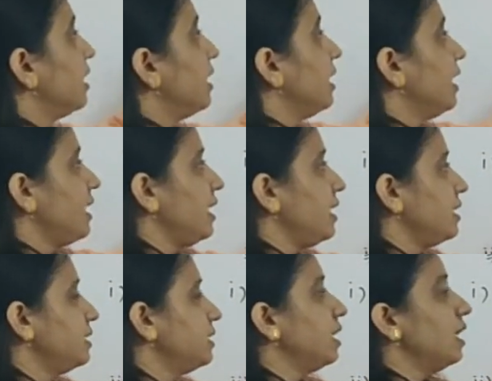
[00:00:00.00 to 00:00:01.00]
is
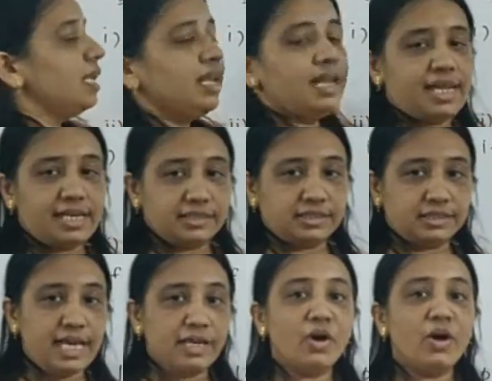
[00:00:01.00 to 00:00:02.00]
less
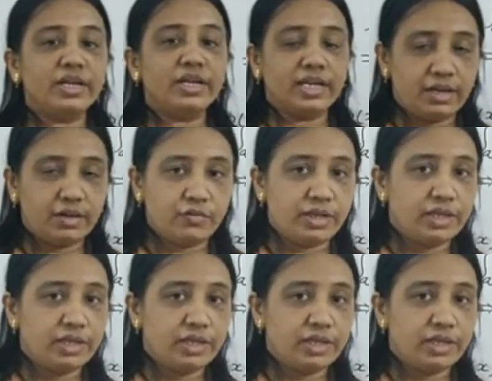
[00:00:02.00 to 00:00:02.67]
than or equal